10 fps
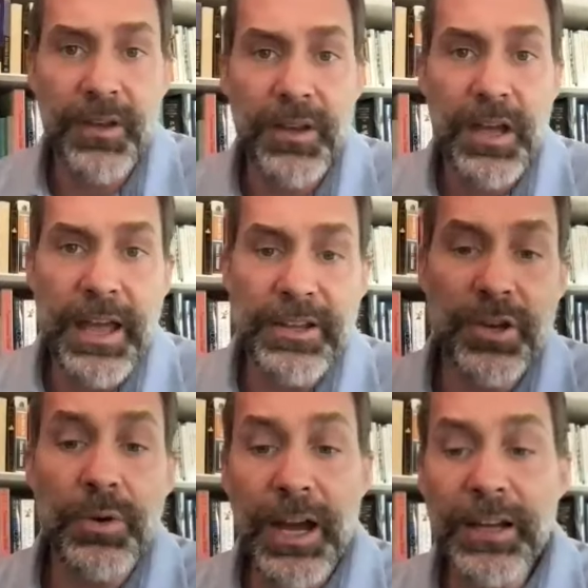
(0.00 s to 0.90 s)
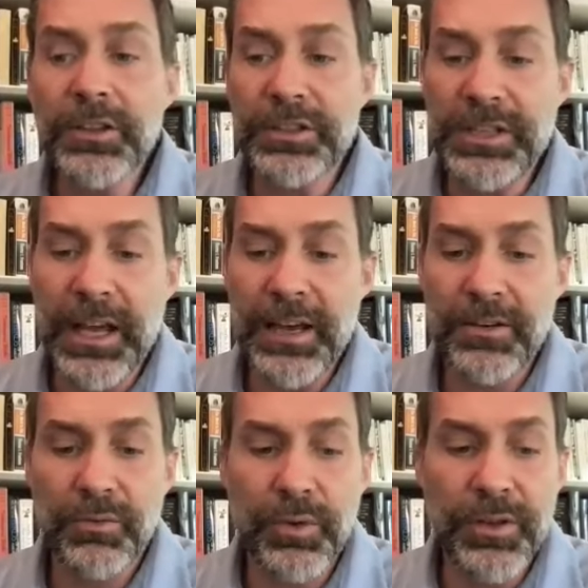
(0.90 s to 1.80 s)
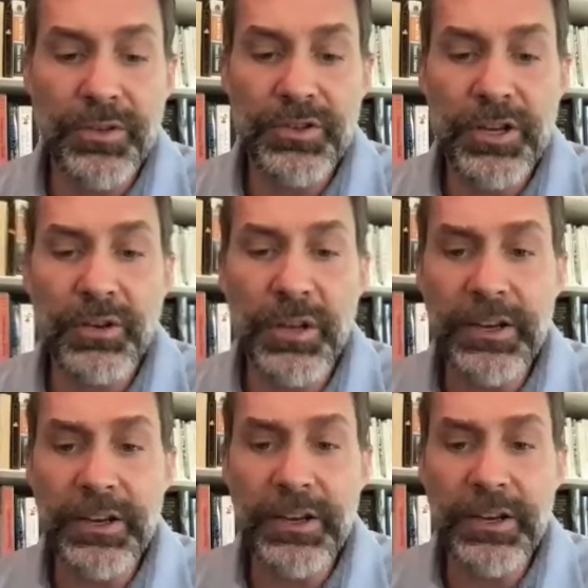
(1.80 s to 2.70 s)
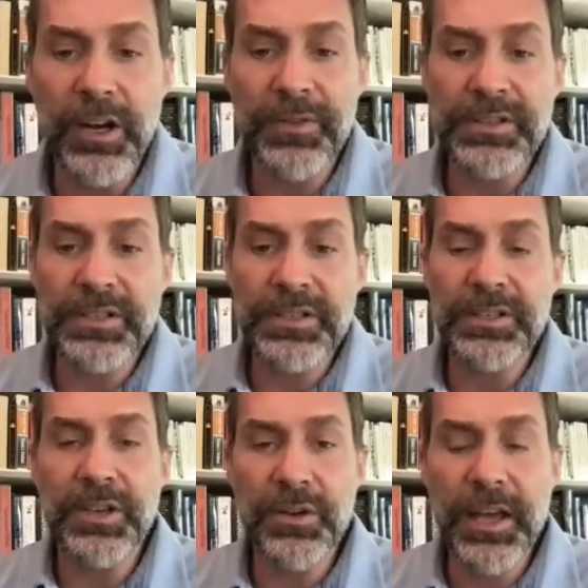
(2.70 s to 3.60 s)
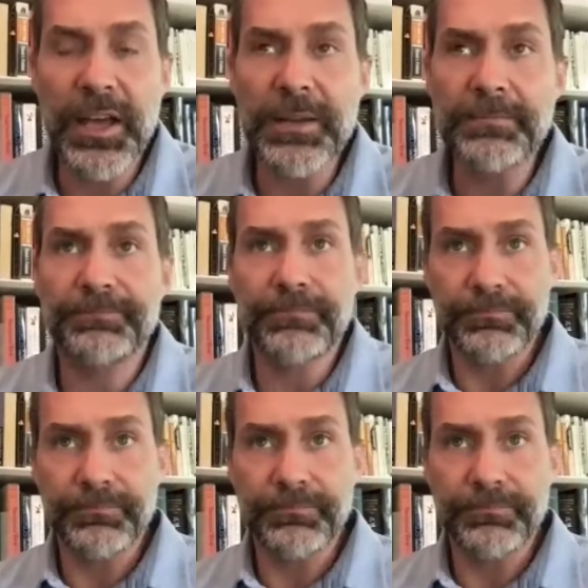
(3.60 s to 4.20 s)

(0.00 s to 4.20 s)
And so, what I looked at with the general land office is okay,